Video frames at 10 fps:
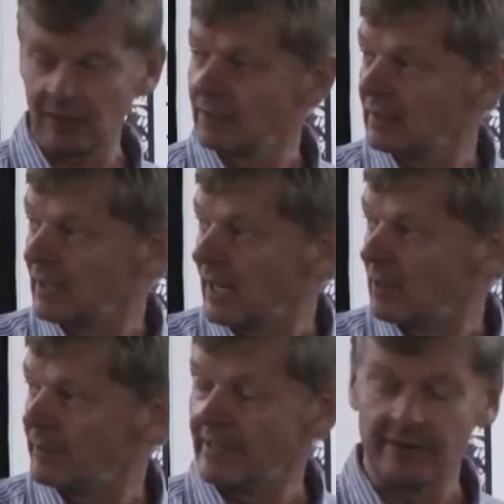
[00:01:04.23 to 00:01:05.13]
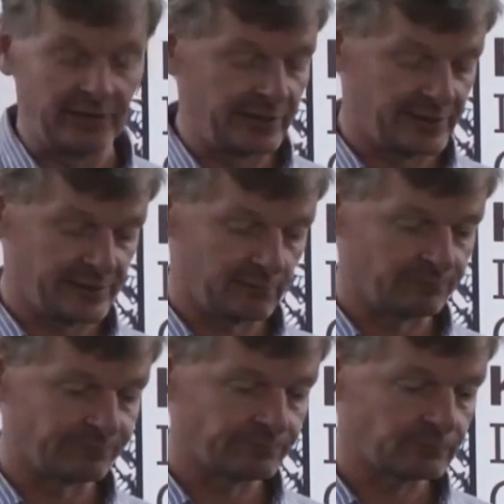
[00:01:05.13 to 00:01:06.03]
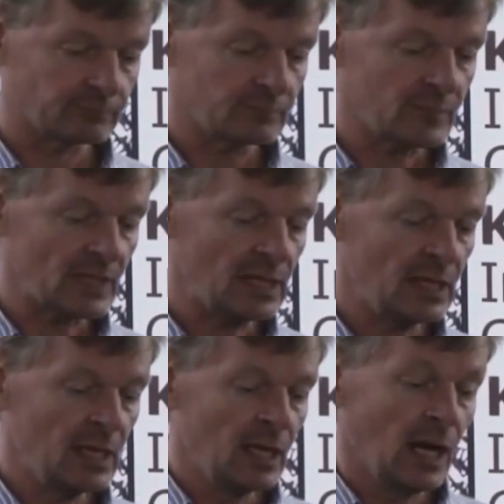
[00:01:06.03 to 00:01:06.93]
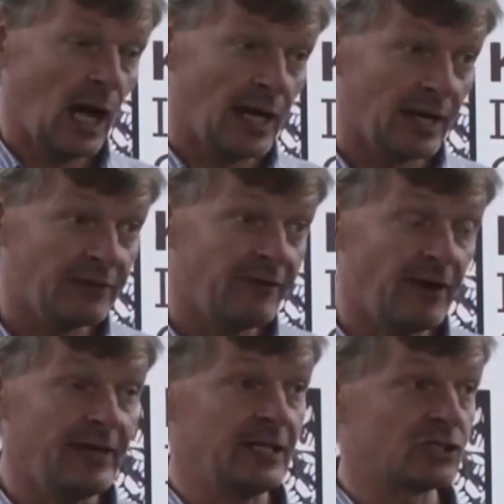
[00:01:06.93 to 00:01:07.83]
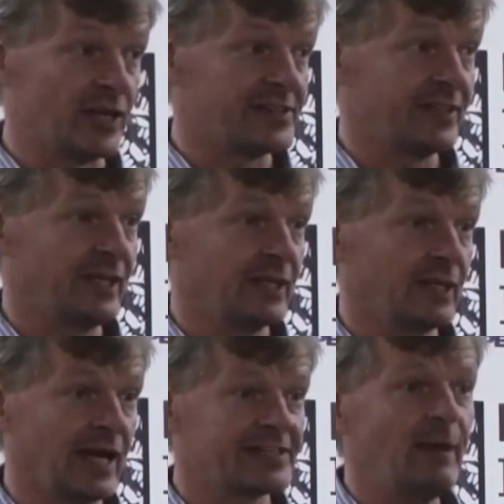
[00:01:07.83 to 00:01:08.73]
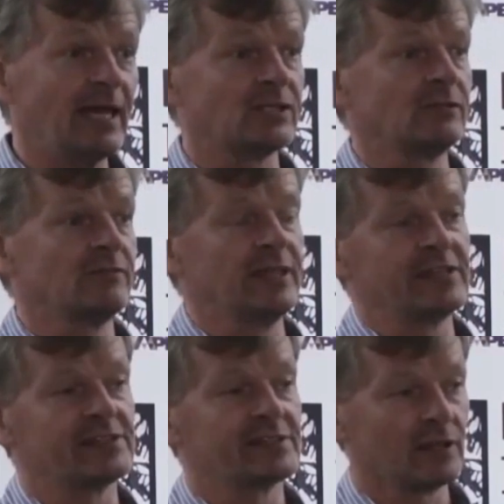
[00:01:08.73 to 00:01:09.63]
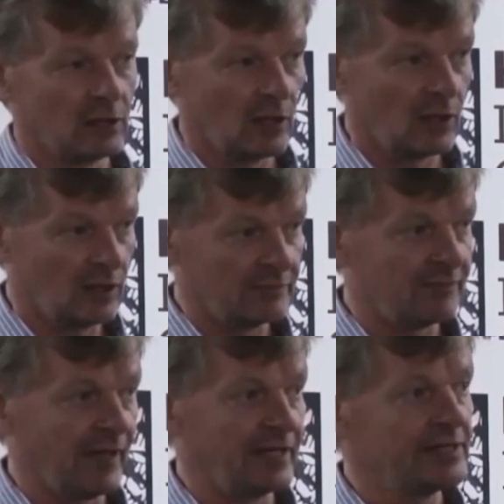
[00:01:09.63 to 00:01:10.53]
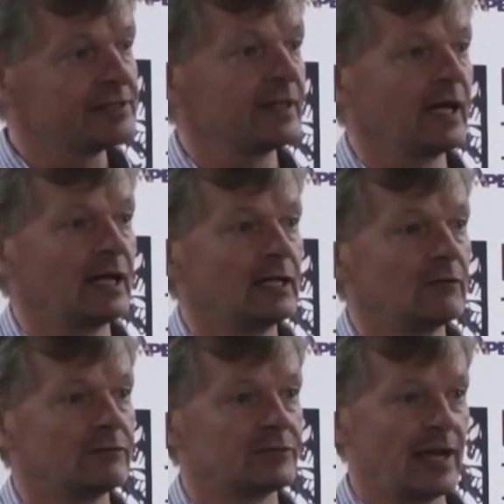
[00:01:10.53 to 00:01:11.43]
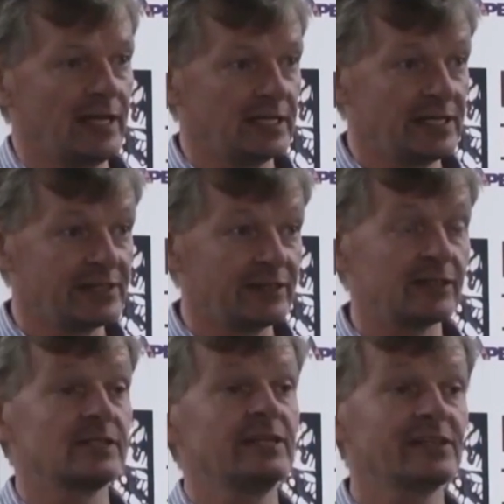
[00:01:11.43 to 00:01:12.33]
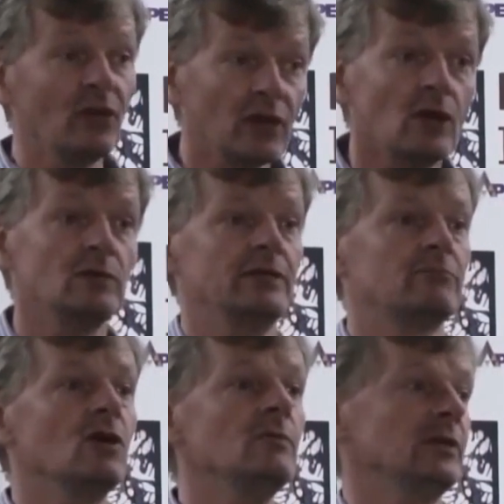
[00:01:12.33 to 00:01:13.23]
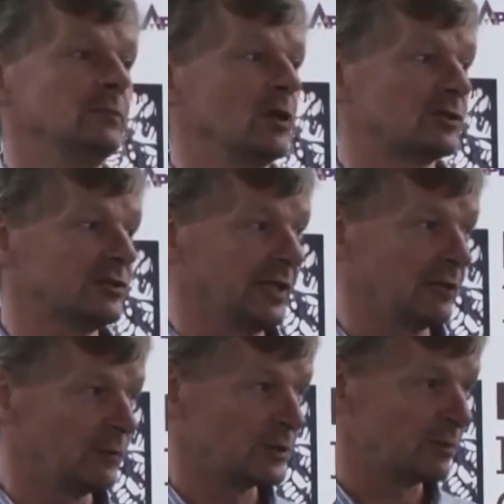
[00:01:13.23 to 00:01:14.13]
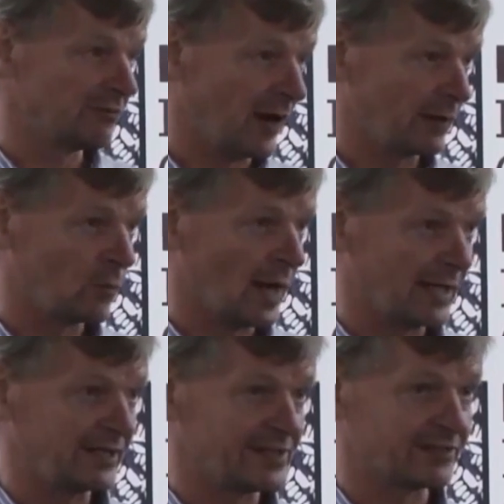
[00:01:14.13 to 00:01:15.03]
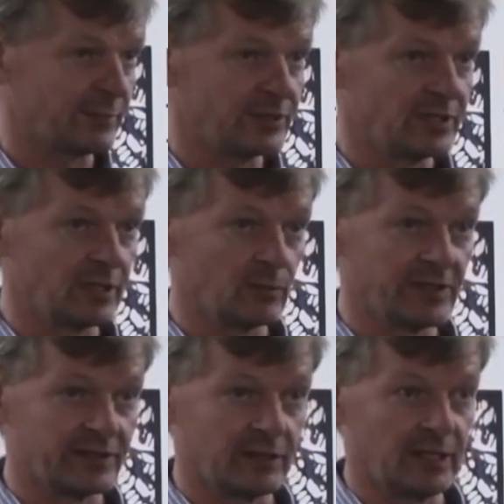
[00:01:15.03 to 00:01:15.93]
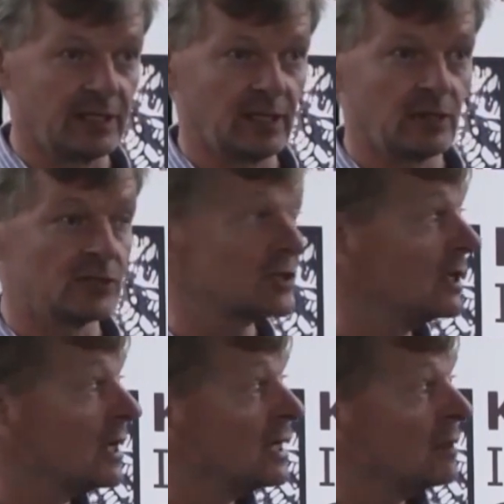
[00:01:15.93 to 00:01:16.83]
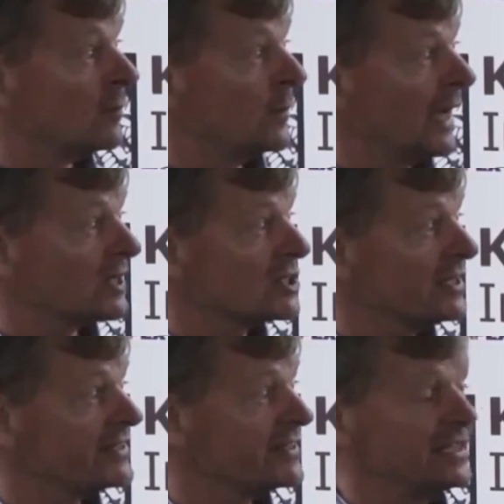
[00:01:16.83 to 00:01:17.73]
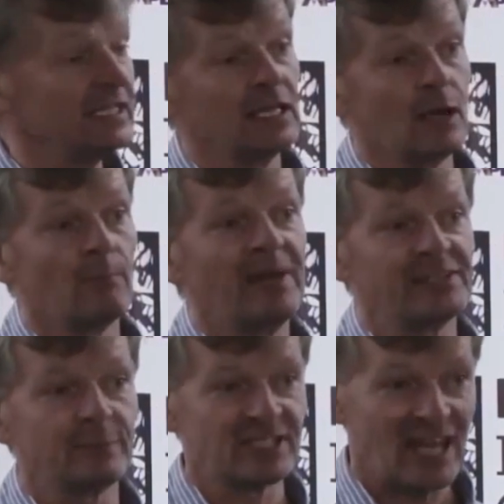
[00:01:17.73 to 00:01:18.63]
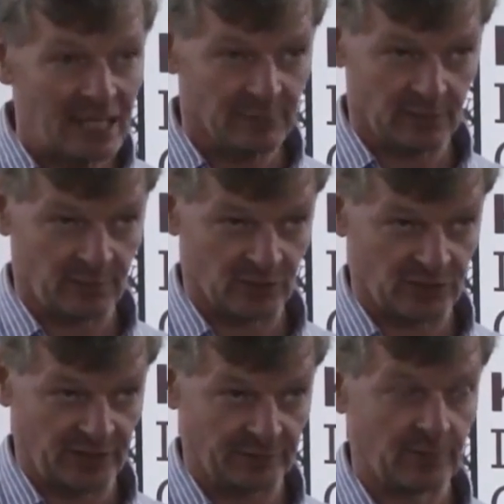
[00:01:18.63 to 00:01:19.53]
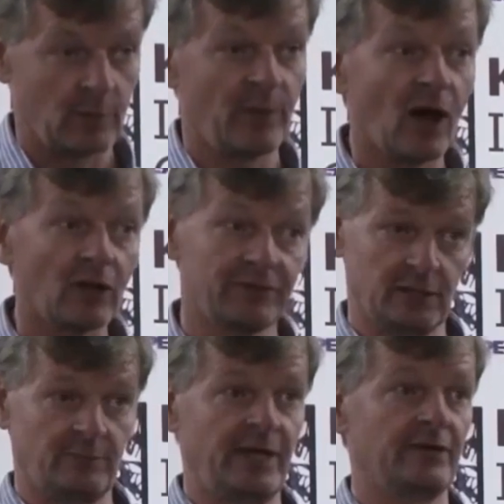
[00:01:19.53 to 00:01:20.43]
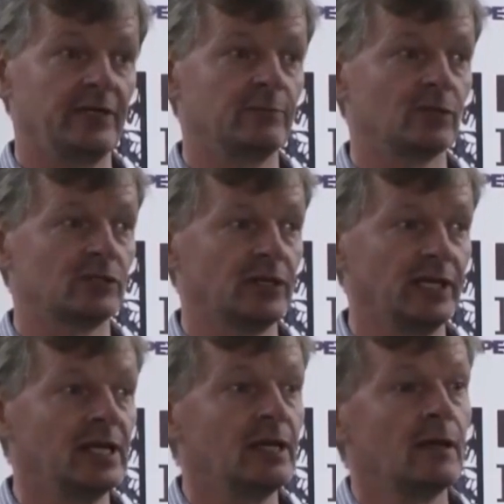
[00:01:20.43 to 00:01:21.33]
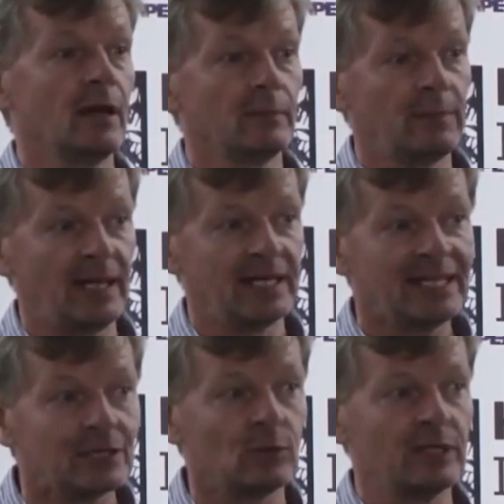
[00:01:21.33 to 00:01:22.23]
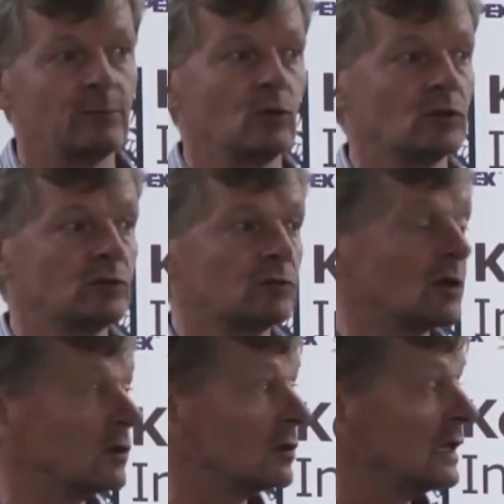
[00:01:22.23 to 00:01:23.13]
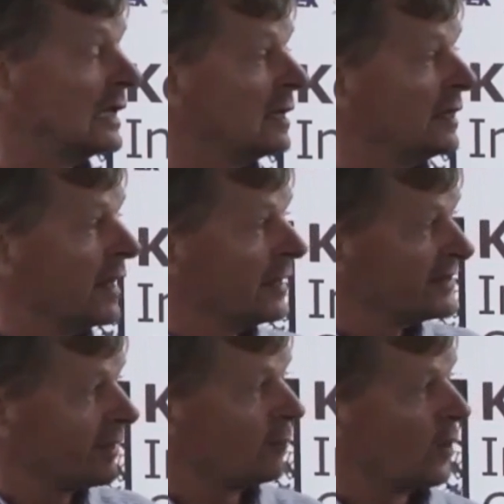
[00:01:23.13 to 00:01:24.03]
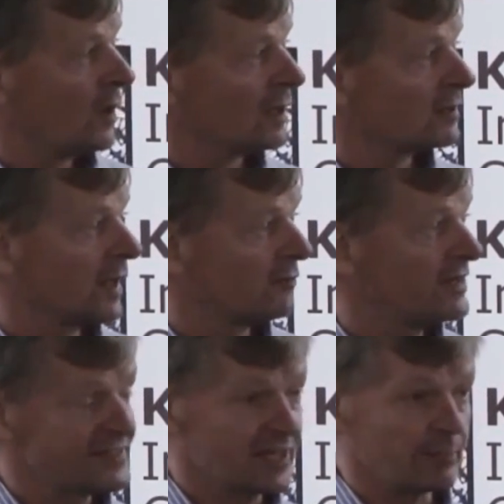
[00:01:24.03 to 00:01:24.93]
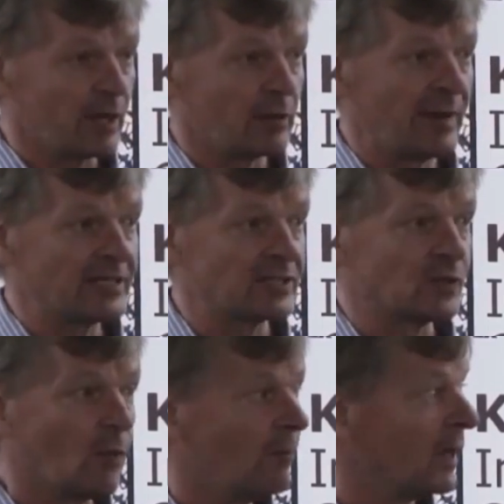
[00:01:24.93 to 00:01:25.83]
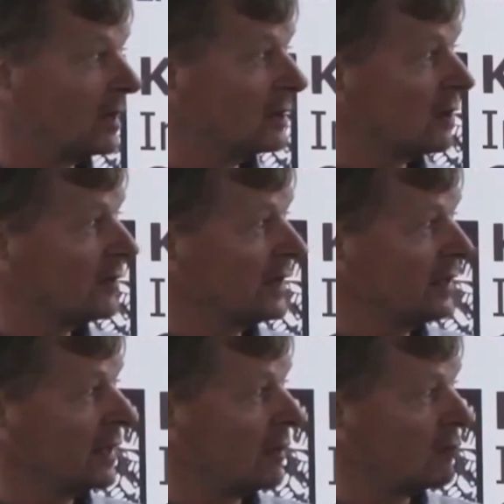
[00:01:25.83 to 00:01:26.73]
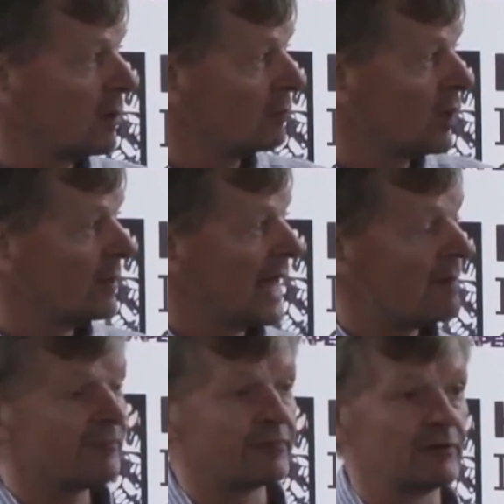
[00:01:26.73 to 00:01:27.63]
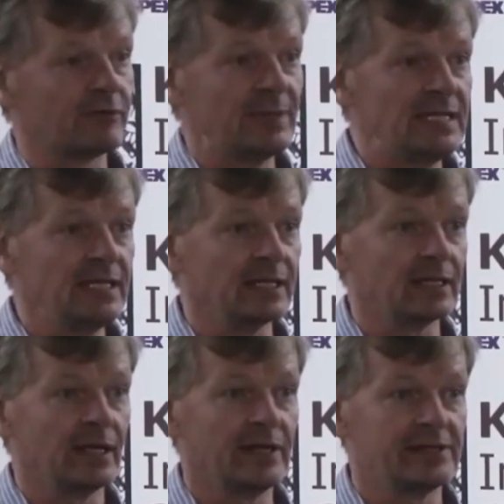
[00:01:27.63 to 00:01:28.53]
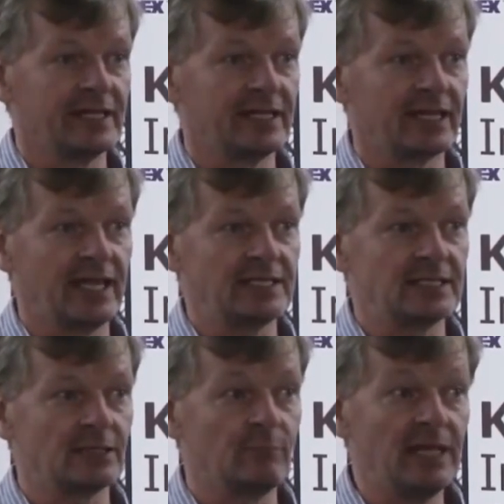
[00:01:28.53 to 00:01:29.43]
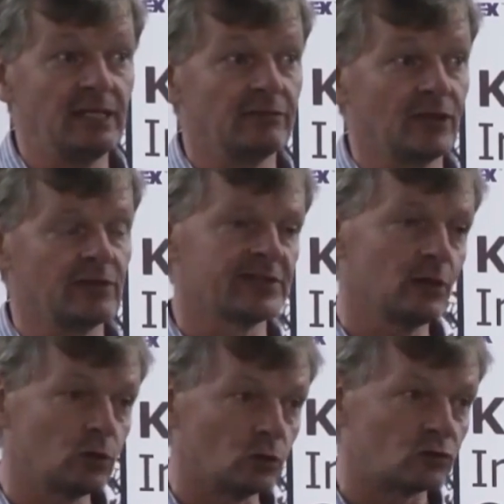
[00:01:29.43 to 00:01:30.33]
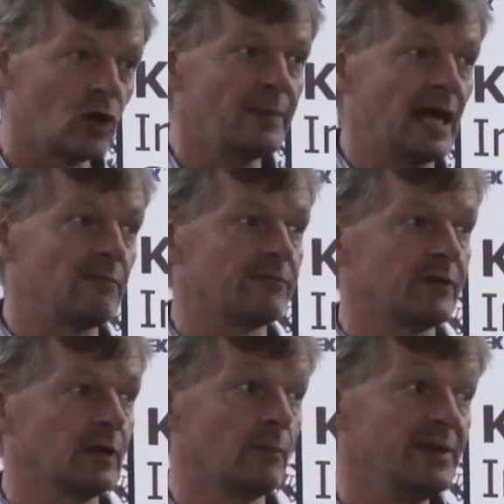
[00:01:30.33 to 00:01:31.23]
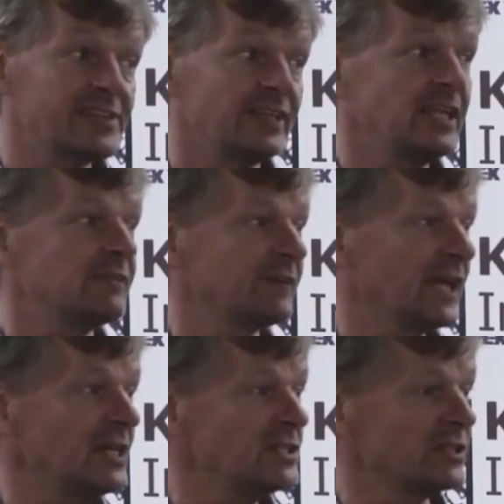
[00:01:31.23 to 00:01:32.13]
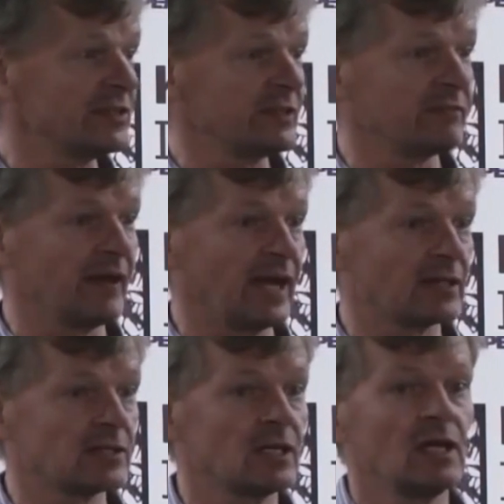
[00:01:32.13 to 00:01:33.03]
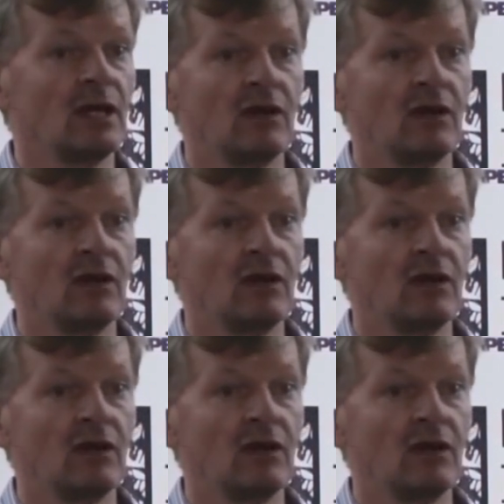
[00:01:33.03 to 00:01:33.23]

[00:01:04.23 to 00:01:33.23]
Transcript: many periods. Another very interesting aspect of this early phase of trade is that it's not only Roman pottery, which we find widely distributed in the Western Indian Ocean, but we actually see Mesopotamian pottery, Parthian period pottery, playing an equally important role. Some work done recently by Roberta Tomba on the Roman amphora from India has indicated that many of those so-called Roman amphora are misidentifications, in fact,